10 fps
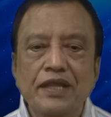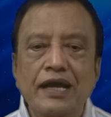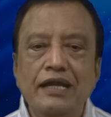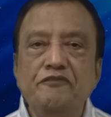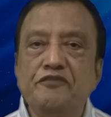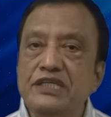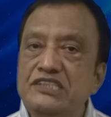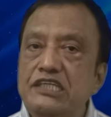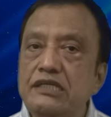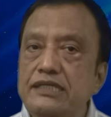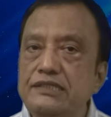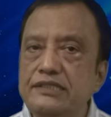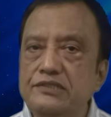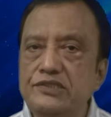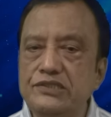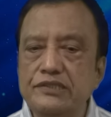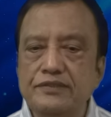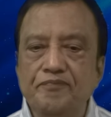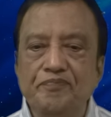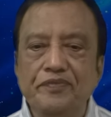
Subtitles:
and frigid regions?